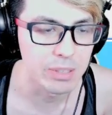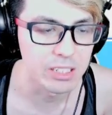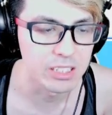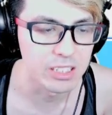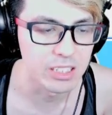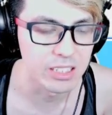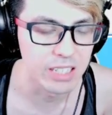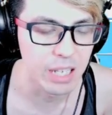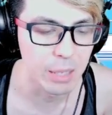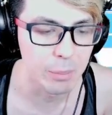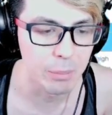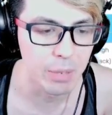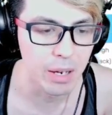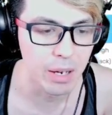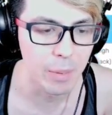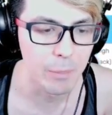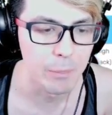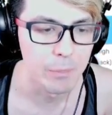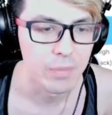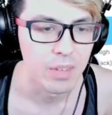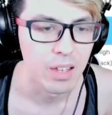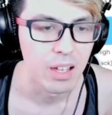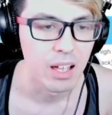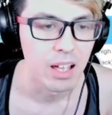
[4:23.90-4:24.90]
Janemba,
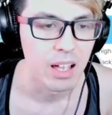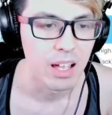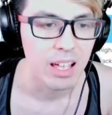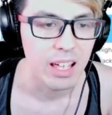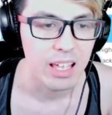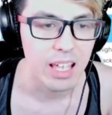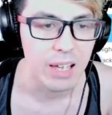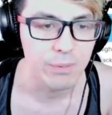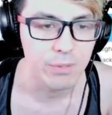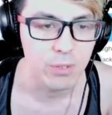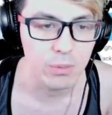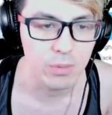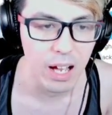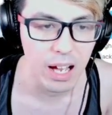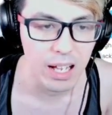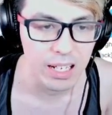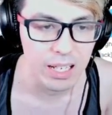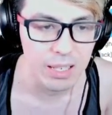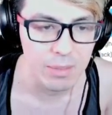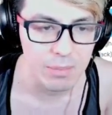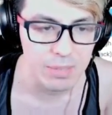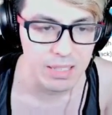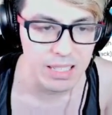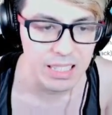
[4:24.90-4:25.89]
if you've got
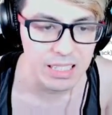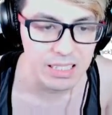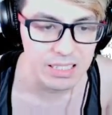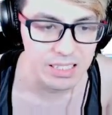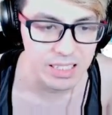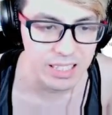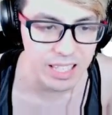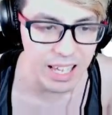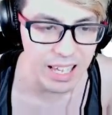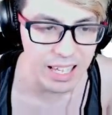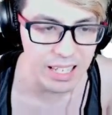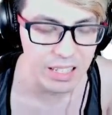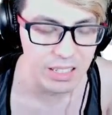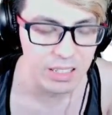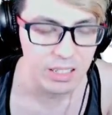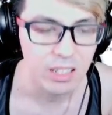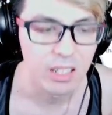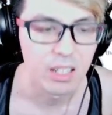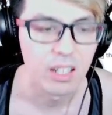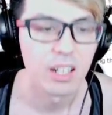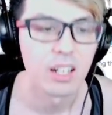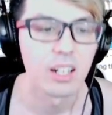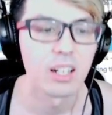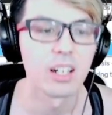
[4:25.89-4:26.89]
him EZA'd,
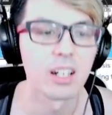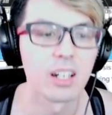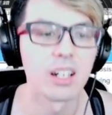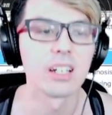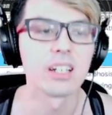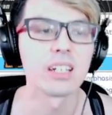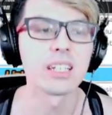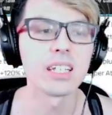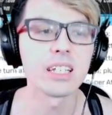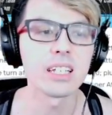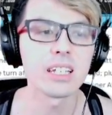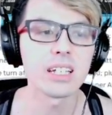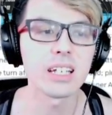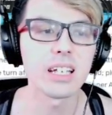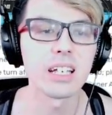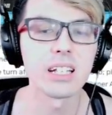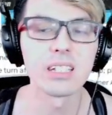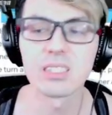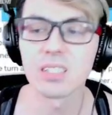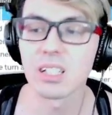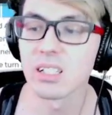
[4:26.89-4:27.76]
he is